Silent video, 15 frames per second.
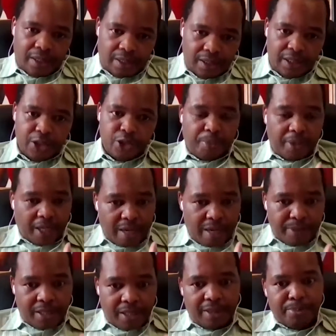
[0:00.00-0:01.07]
is
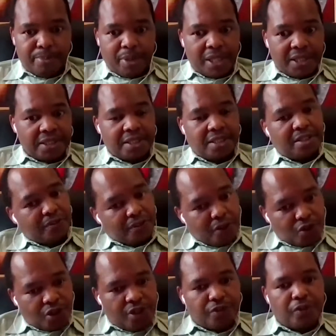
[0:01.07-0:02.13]
becoming an imperative,
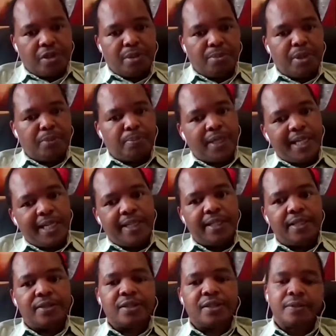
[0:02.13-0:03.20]
not just for the big
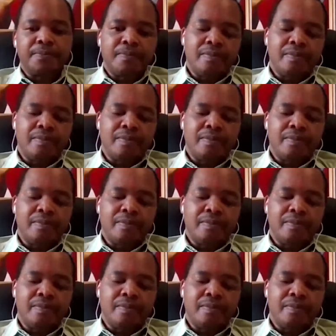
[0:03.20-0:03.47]
players,